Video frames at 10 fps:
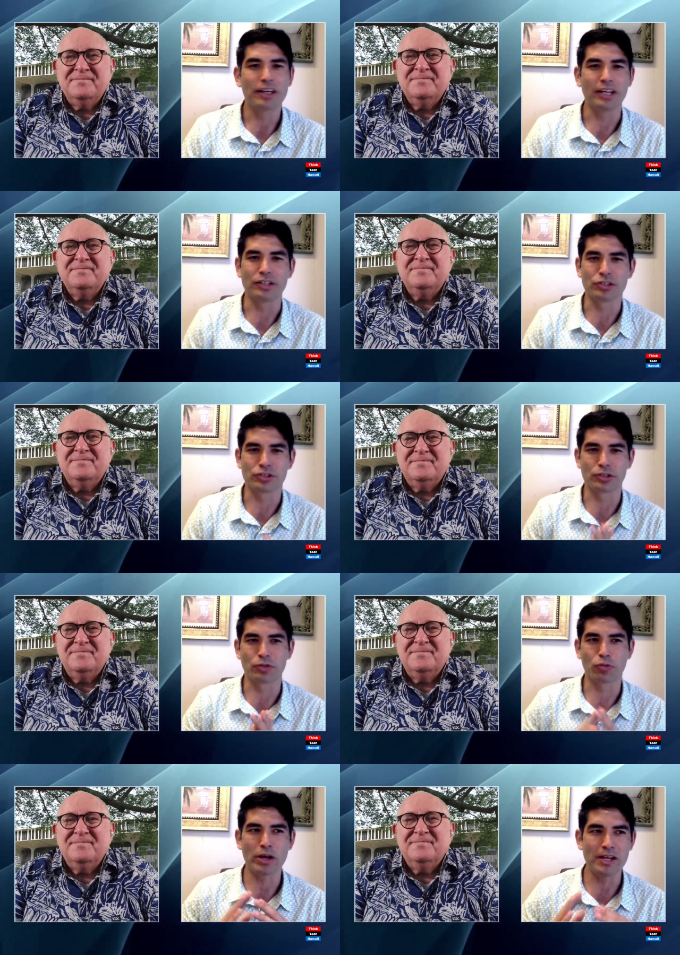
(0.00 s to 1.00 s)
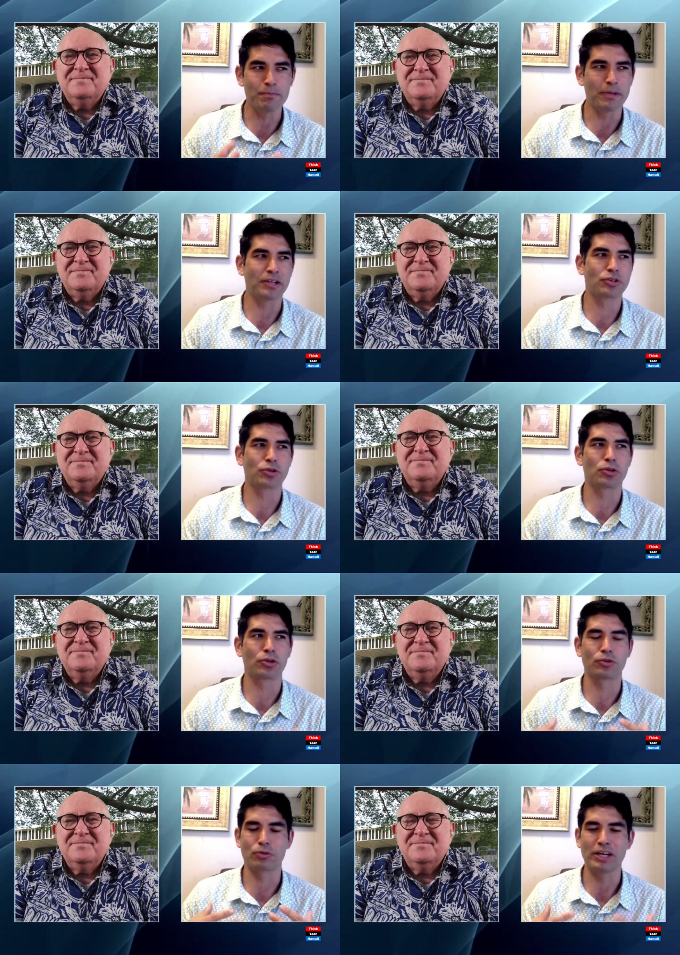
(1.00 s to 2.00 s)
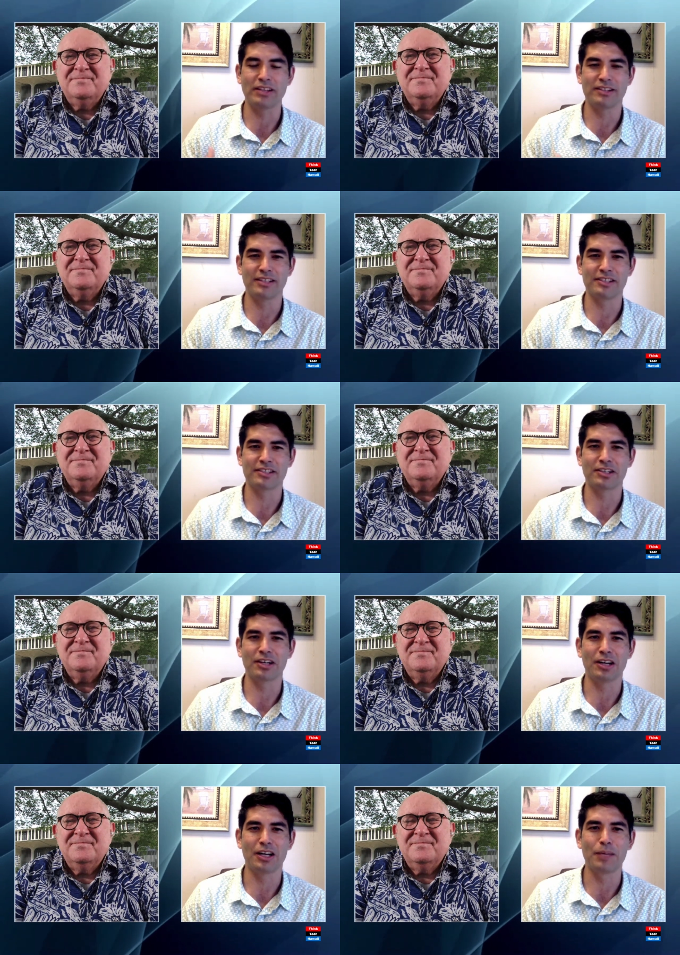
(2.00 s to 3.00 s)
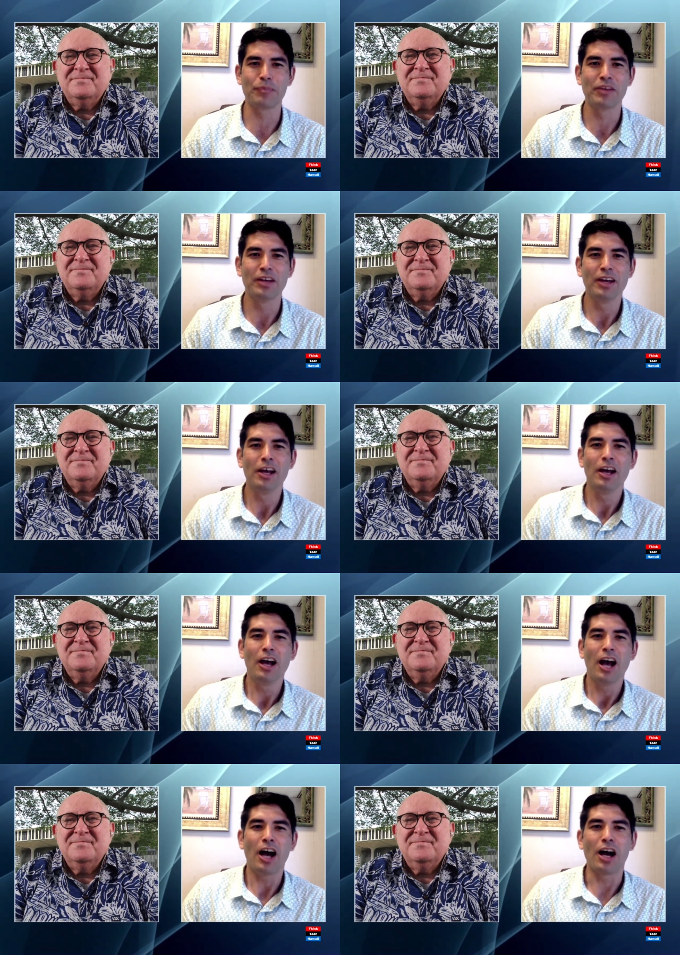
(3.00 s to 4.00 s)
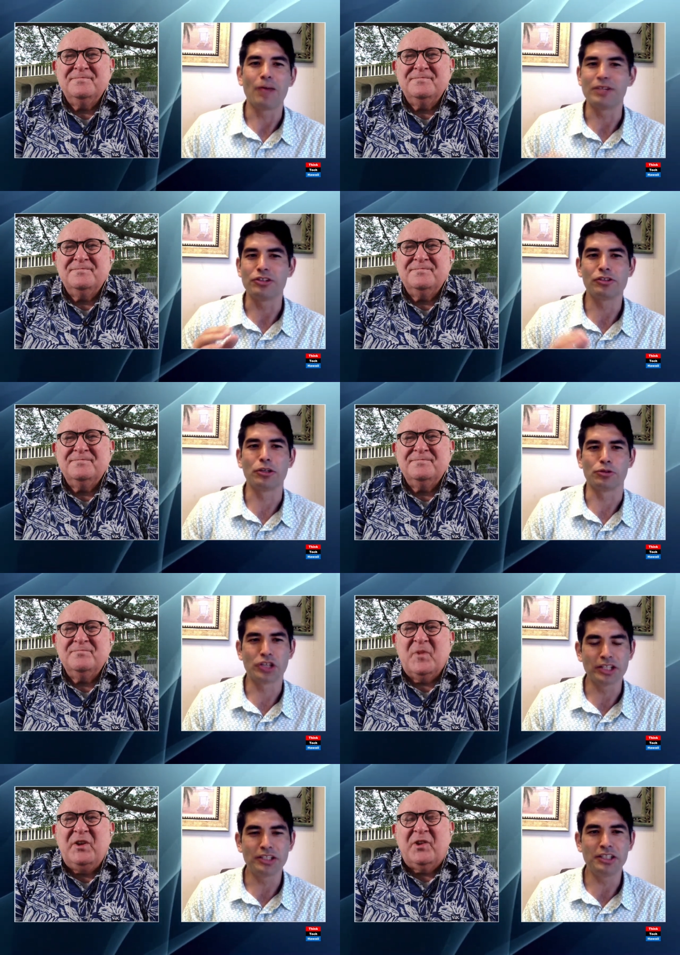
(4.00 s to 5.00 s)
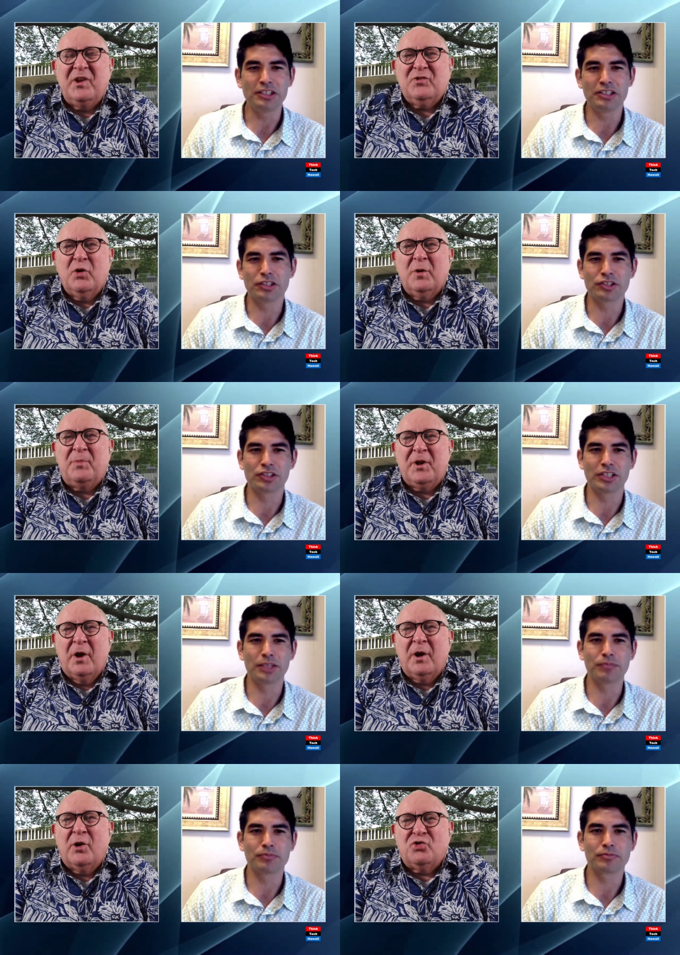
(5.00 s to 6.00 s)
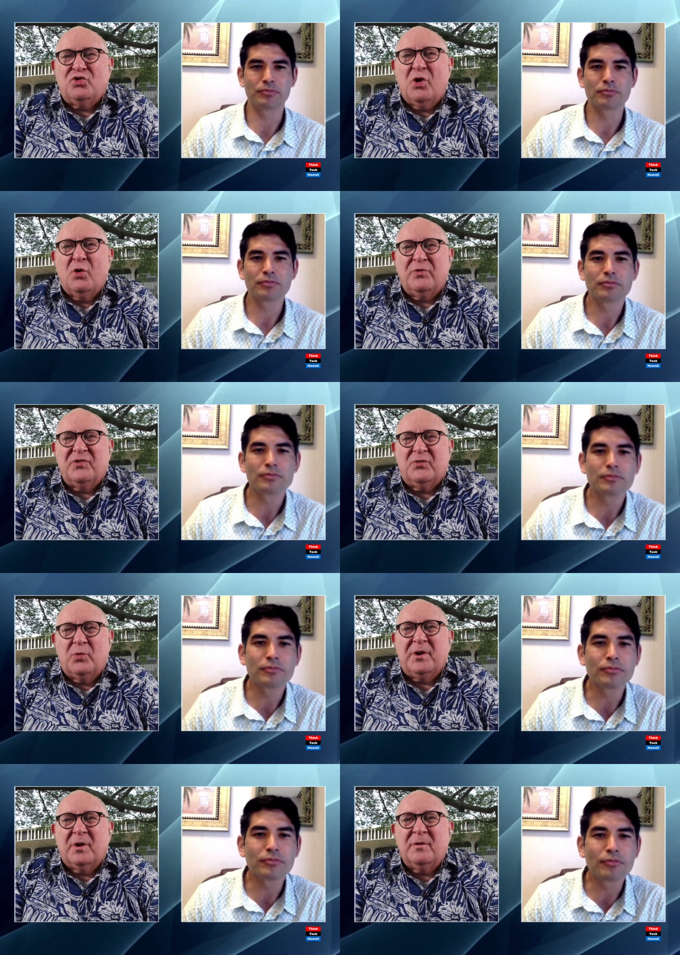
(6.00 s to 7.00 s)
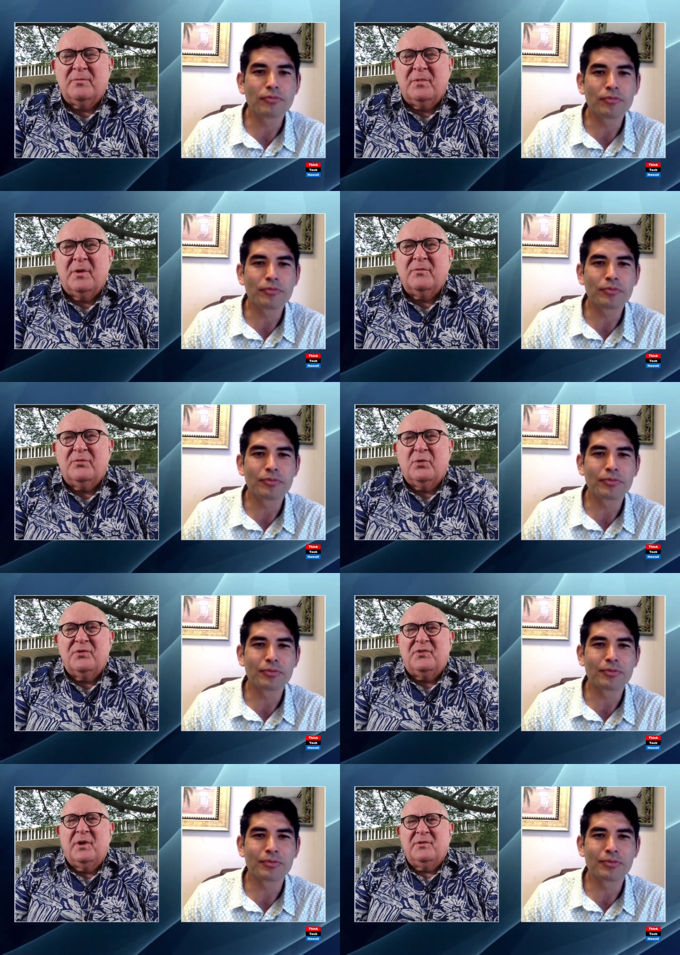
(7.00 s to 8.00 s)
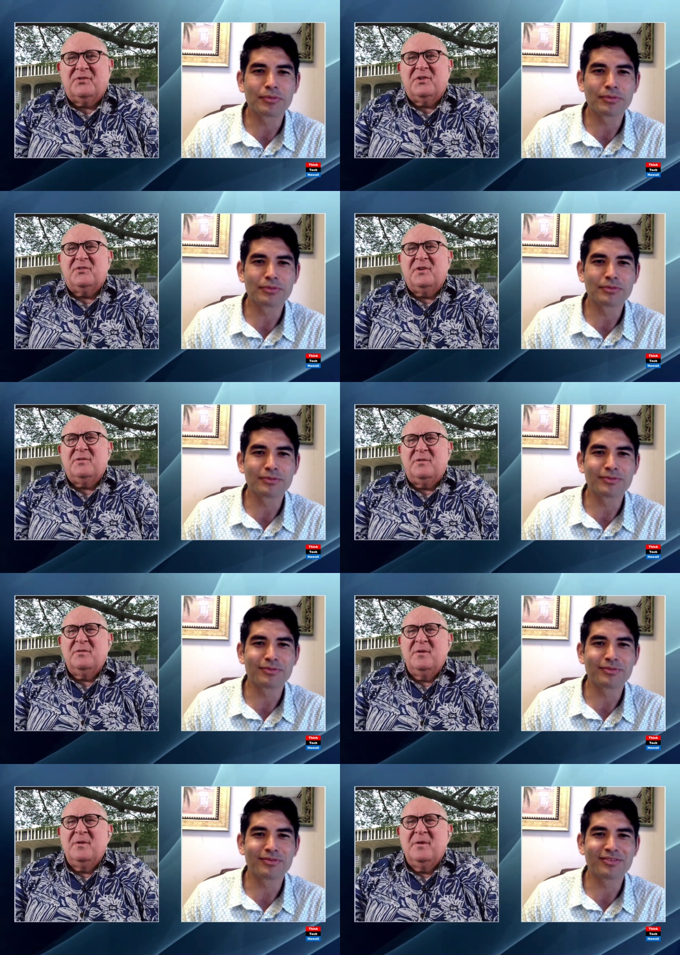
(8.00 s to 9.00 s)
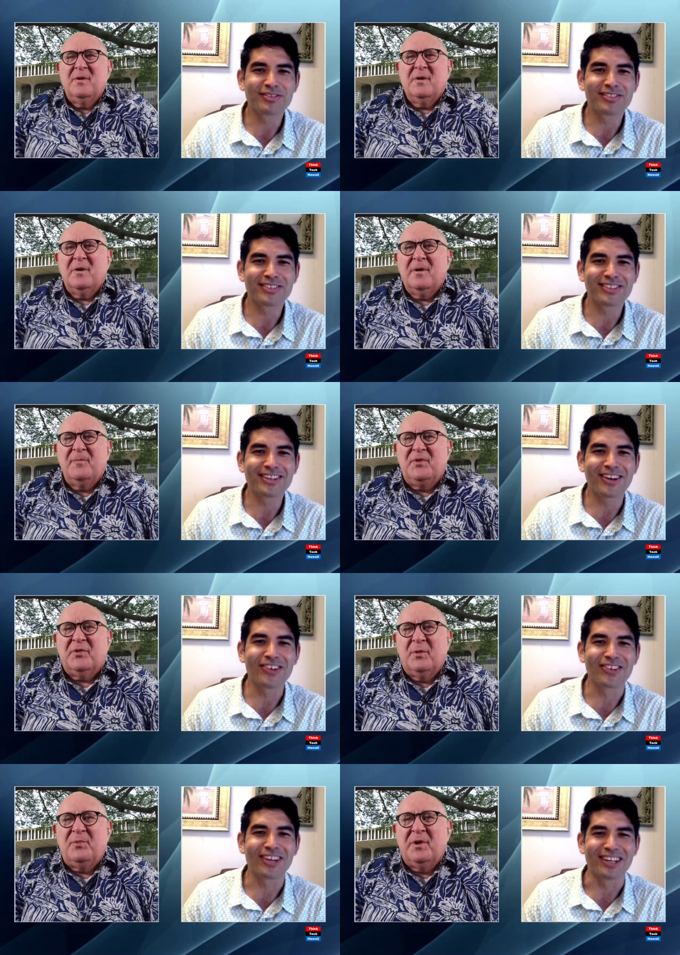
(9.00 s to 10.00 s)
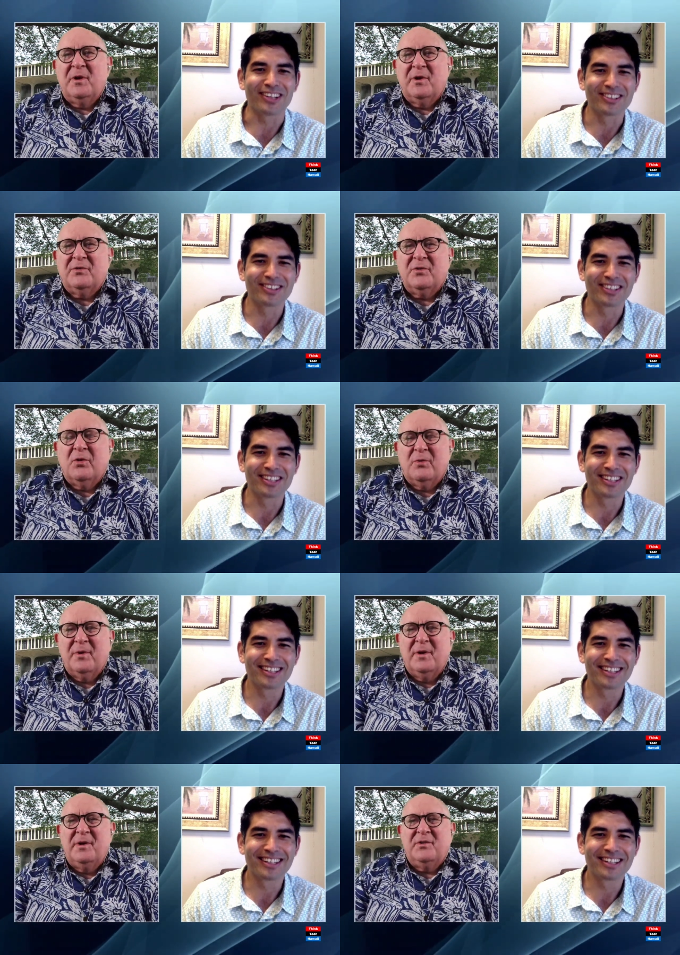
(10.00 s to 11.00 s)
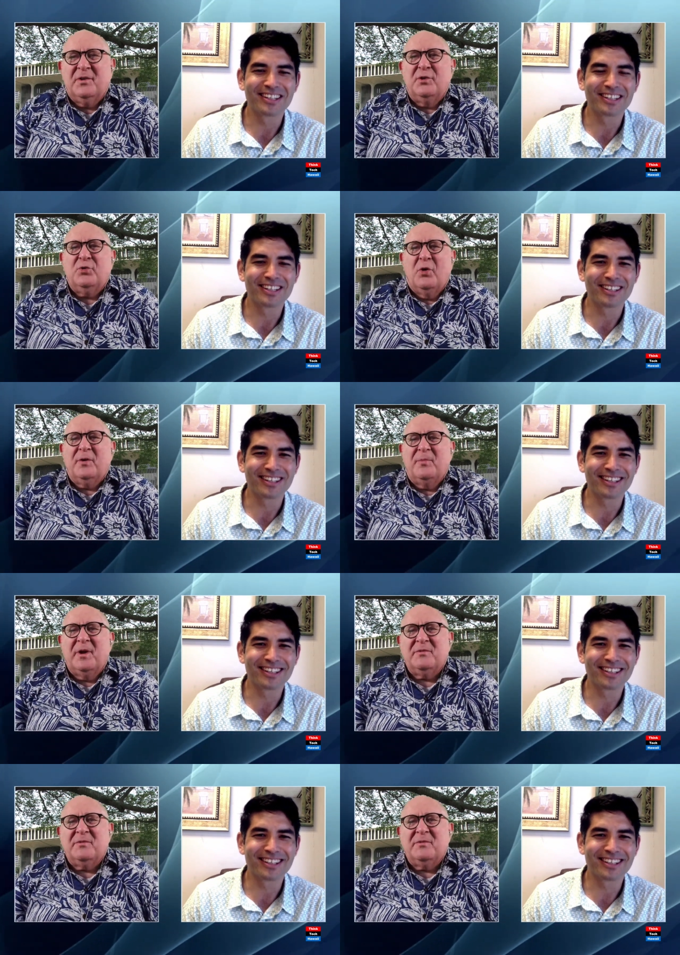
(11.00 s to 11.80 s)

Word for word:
Speaker 1: Again, just a great mentor, great sense of calm um, then you know Jadine he's Nielsen. going to be on
Speaker 2: our show this week on, on Thursday on the 16th. Uh, he's oh, going to be on our show, and he's going to talk